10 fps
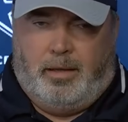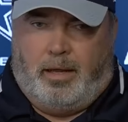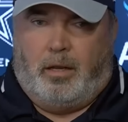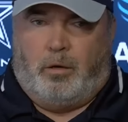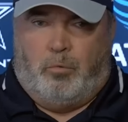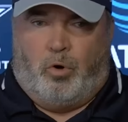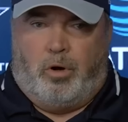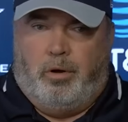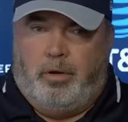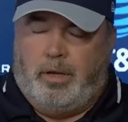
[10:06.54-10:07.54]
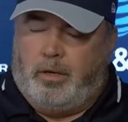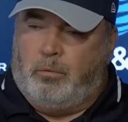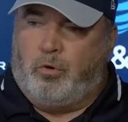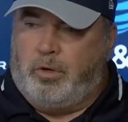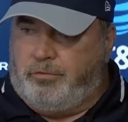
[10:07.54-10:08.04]
Yeah, a little more. Yeah, a little
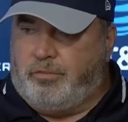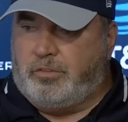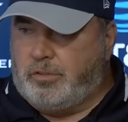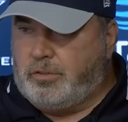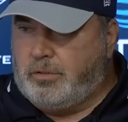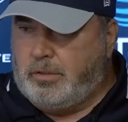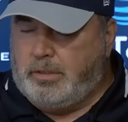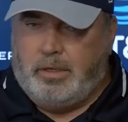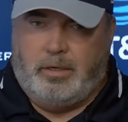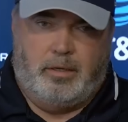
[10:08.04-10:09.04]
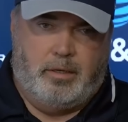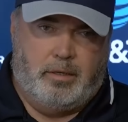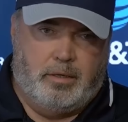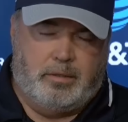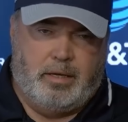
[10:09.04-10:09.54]
more emphasis in
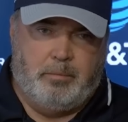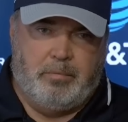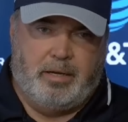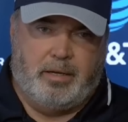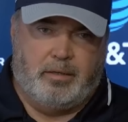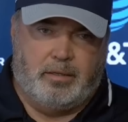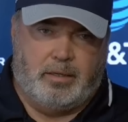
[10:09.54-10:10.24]
a team meeting.